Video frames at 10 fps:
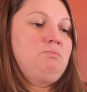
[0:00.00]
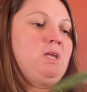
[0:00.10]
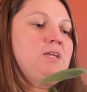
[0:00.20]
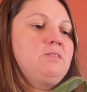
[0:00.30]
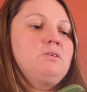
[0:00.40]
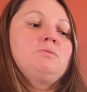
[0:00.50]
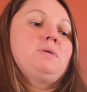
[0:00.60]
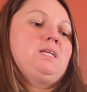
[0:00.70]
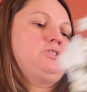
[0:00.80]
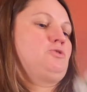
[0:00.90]
make the
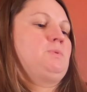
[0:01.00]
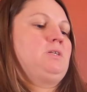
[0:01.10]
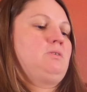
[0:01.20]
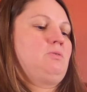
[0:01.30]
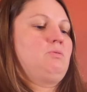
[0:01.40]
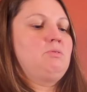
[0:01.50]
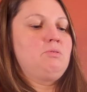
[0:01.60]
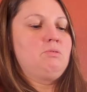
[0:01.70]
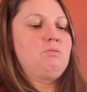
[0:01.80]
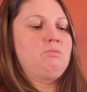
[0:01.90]
arrangement
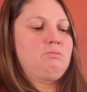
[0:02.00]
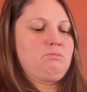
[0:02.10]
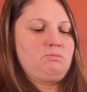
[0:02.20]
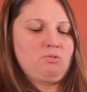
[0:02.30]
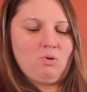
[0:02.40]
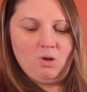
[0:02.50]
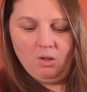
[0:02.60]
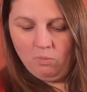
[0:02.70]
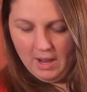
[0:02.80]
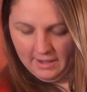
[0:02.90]

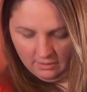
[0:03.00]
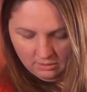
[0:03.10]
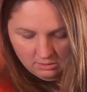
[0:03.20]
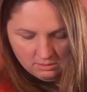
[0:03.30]
all white,